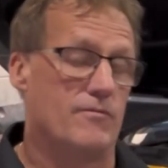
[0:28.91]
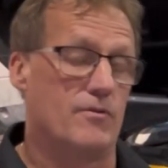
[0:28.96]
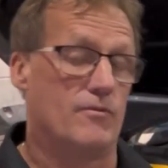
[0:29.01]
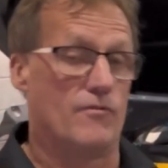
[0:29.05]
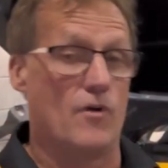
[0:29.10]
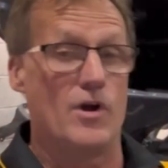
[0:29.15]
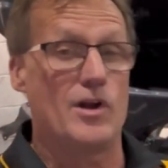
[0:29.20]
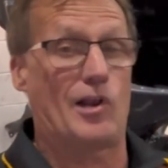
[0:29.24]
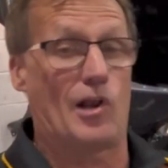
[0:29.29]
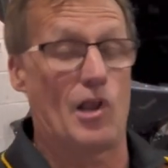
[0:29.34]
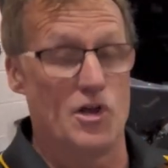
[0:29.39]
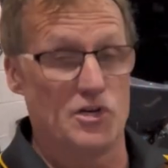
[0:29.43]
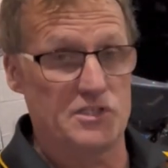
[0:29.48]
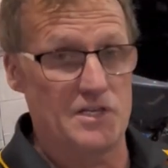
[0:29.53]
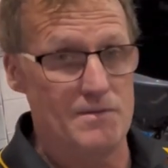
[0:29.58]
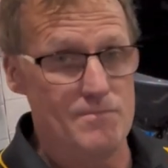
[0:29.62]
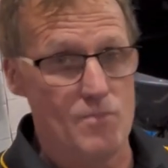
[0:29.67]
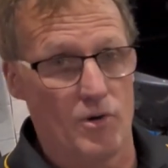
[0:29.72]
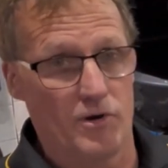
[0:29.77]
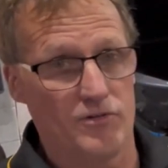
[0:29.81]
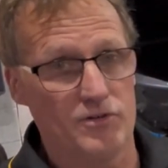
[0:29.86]
very
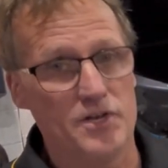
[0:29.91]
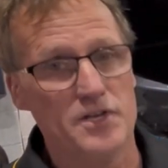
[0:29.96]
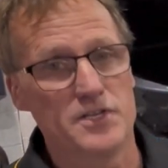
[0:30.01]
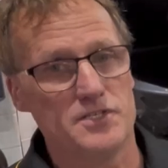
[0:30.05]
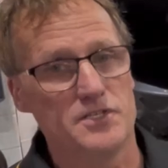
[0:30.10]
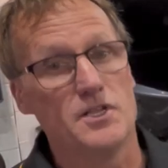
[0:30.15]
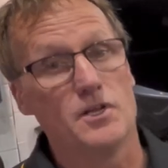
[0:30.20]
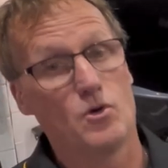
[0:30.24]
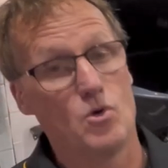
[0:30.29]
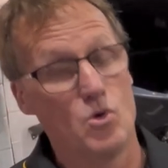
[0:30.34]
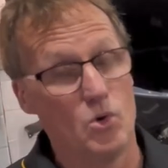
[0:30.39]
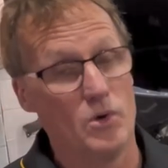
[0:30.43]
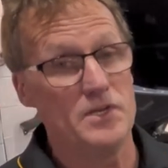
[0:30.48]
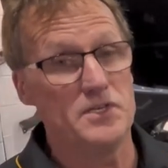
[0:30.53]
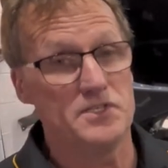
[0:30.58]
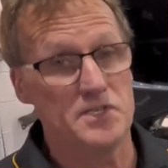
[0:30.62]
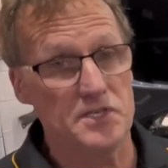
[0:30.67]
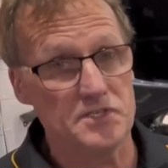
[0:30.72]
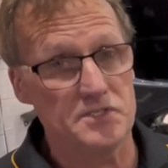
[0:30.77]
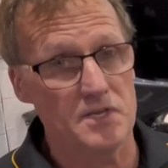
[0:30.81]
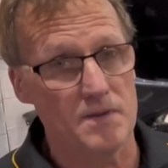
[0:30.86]
closely monitored is the cooling
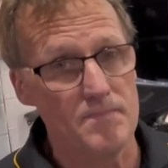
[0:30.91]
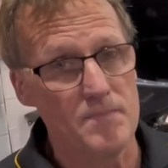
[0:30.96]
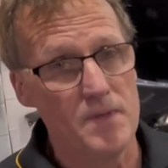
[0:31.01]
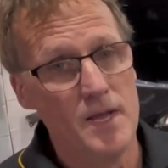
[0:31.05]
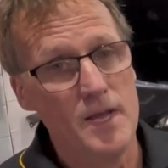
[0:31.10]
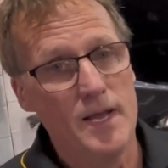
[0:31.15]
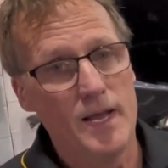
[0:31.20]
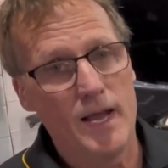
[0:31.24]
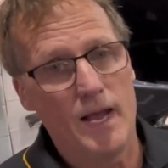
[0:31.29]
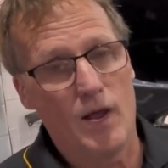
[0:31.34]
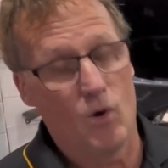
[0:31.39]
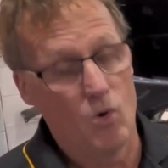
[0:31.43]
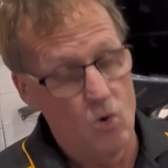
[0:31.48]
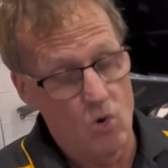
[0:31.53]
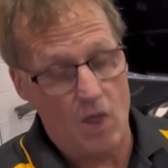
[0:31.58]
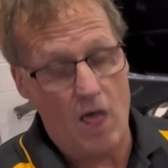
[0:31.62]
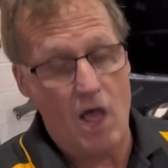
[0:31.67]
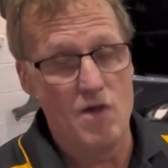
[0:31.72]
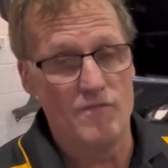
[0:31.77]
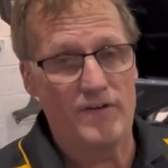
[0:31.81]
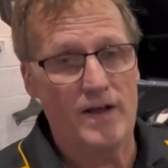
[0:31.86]
system
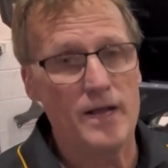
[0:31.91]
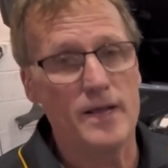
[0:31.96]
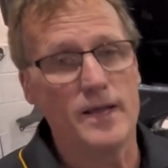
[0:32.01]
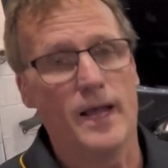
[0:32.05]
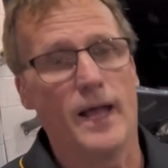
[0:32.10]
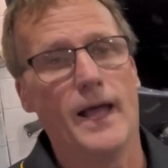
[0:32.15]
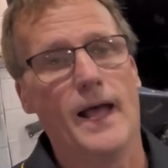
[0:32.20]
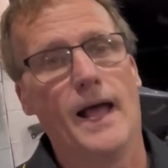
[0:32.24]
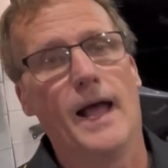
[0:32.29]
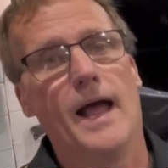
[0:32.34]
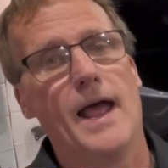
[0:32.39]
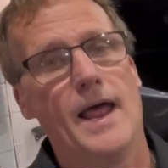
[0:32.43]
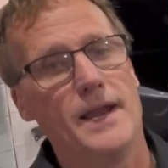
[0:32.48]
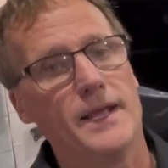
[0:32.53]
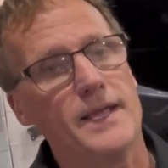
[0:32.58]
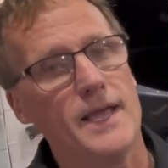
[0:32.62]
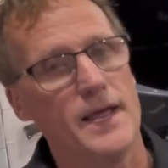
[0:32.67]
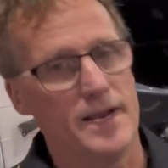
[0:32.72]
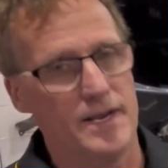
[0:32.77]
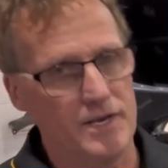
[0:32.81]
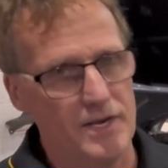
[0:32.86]
all over. And
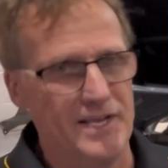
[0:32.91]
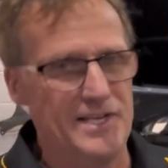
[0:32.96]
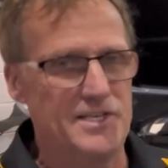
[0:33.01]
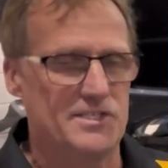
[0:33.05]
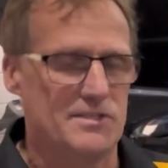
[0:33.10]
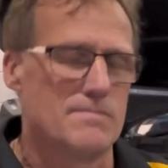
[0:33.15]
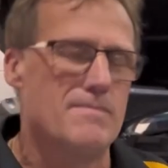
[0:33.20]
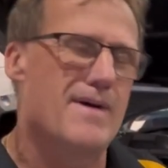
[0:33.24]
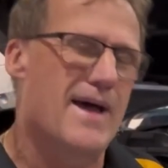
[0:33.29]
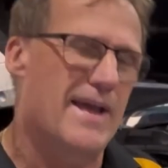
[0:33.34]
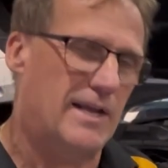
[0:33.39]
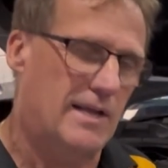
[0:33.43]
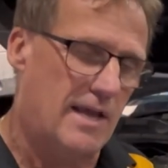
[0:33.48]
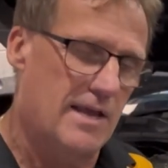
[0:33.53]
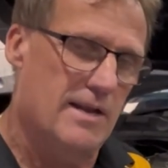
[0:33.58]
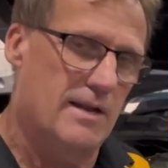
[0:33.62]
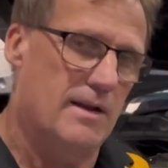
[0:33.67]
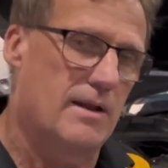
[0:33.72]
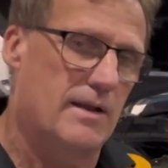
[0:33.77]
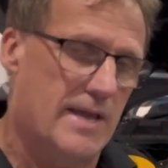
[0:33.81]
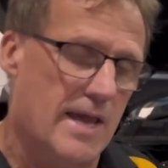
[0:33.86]
again, it needs to make
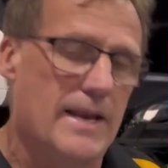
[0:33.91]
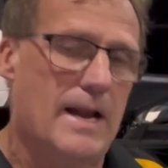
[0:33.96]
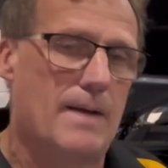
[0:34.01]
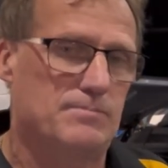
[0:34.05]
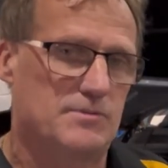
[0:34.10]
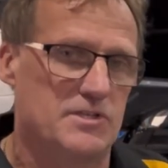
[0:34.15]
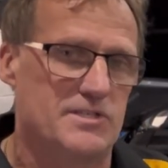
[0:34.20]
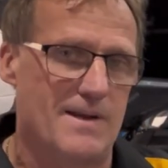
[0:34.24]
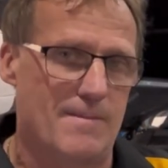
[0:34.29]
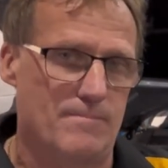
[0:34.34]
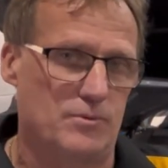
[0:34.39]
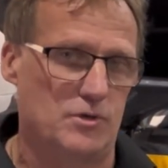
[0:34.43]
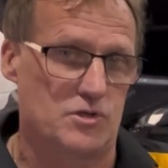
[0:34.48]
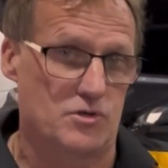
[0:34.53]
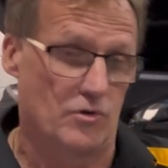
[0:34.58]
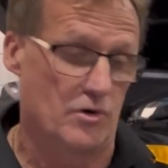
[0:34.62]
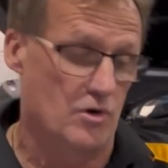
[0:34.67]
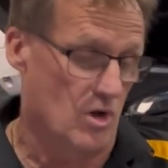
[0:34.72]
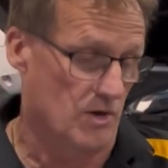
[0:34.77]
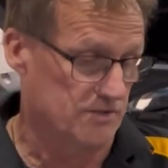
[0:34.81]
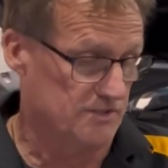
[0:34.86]
it get up to
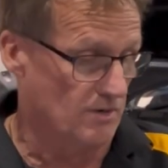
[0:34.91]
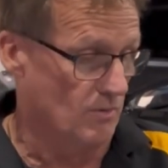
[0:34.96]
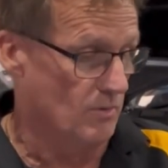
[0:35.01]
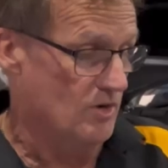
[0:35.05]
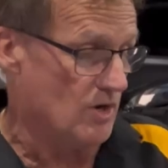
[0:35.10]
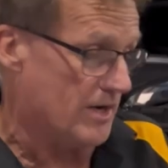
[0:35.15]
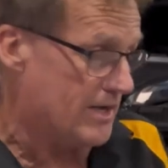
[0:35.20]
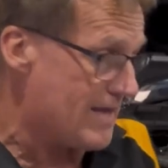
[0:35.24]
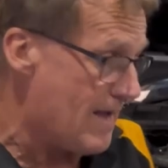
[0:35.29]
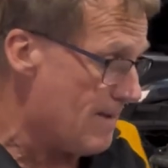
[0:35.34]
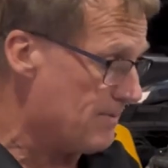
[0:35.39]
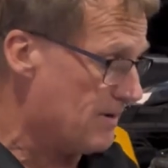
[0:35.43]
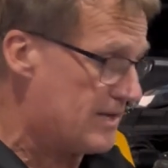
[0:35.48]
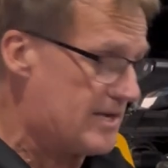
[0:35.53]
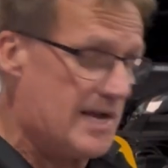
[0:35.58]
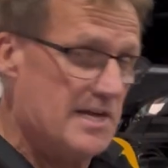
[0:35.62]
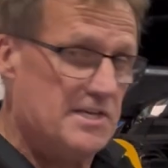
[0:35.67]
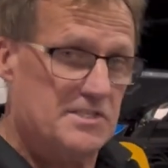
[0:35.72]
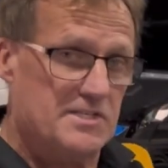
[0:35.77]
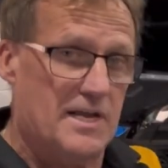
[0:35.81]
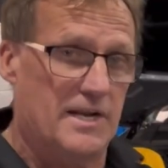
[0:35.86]
temperature or not. So we've got a couple of
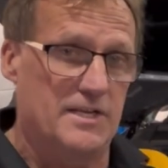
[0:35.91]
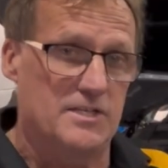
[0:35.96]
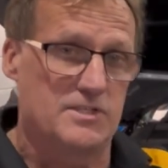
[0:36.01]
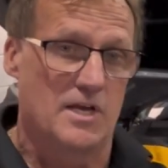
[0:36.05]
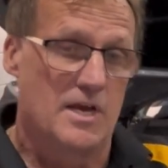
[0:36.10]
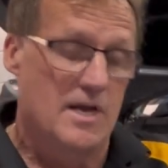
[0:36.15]
case studies,